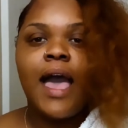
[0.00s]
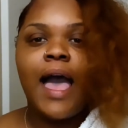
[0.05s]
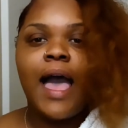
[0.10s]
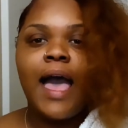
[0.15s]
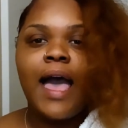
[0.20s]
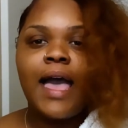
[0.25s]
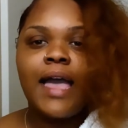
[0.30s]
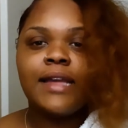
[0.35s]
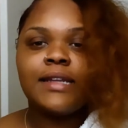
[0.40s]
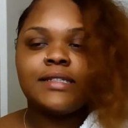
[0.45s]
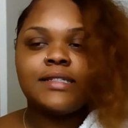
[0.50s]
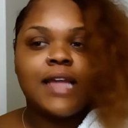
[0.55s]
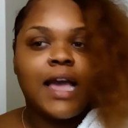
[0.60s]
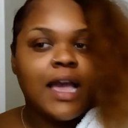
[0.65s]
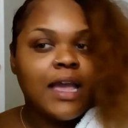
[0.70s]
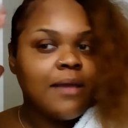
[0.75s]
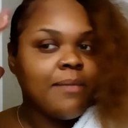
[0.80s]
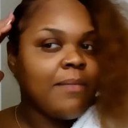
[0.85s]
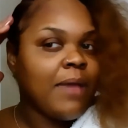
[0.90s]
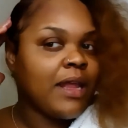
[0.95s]
I
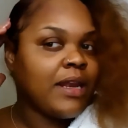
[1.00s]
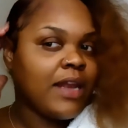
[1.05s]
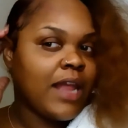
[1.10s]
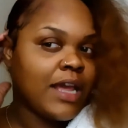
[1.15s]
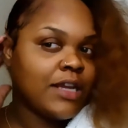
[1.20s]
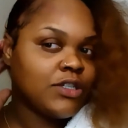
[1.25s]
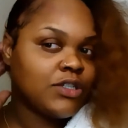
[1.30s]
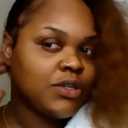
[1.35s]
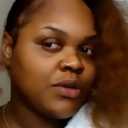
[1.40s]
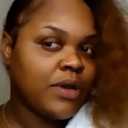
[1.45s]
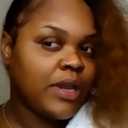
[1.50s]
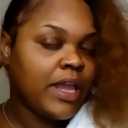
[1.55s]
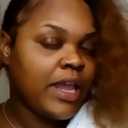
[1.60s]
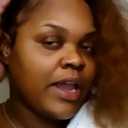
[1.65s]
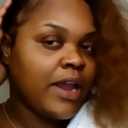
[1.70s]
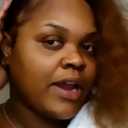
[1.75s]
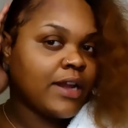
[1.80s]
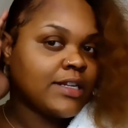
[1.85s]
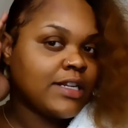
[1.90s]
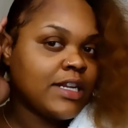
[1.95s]
dyed my natural
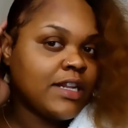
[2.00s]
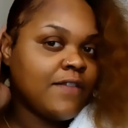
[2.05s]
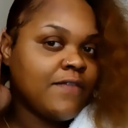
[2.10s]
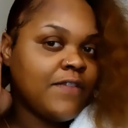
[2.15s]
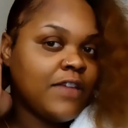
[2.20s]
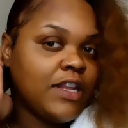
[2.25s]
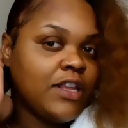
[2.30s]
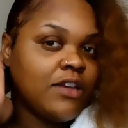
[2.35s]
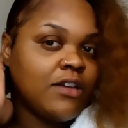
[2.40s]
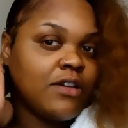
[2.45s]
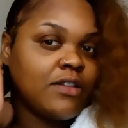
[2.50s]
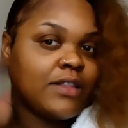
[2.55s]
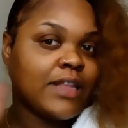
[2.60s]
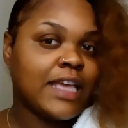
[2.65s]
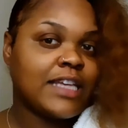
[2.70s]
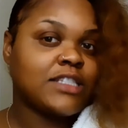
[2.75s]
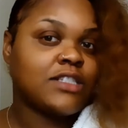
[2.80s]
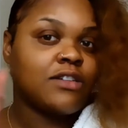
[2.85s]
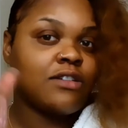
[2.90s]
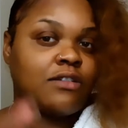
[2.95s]
hair. I did a video on
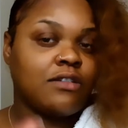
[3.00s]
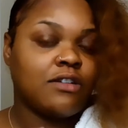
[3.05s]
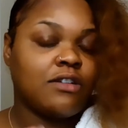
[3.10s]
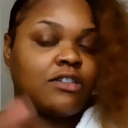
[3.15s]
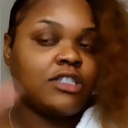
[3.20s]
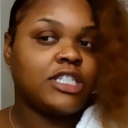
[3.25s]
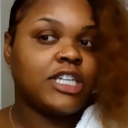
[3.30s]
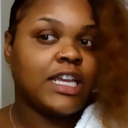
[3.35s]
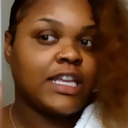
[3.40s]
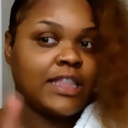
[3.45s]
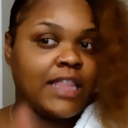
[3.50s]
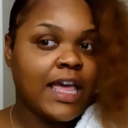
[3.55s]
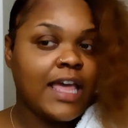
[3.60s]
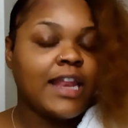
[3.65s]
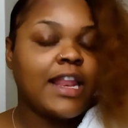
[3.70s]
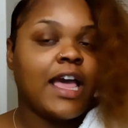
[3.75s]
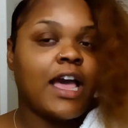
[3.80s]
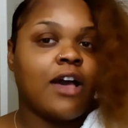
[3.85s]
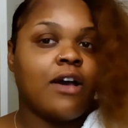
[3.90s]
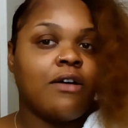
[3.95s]
that, so go check that
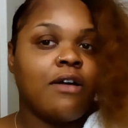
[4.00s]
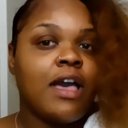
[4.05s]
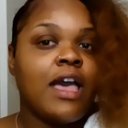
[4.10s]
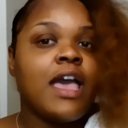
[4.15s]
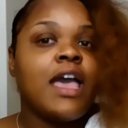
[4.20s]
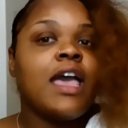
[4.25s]
out.